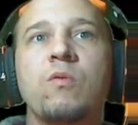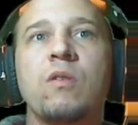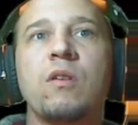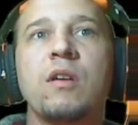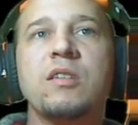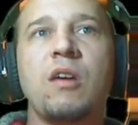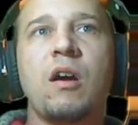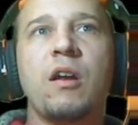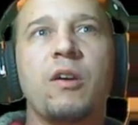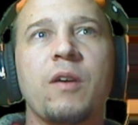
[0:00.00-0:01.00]
It's the
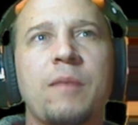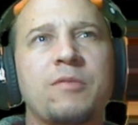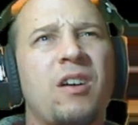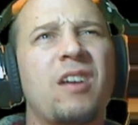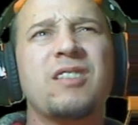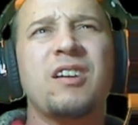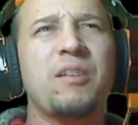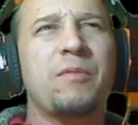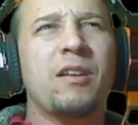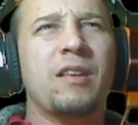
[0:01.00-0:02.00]
audio capture. I'll tell you
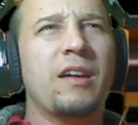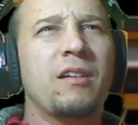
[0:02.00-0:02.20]
about it later.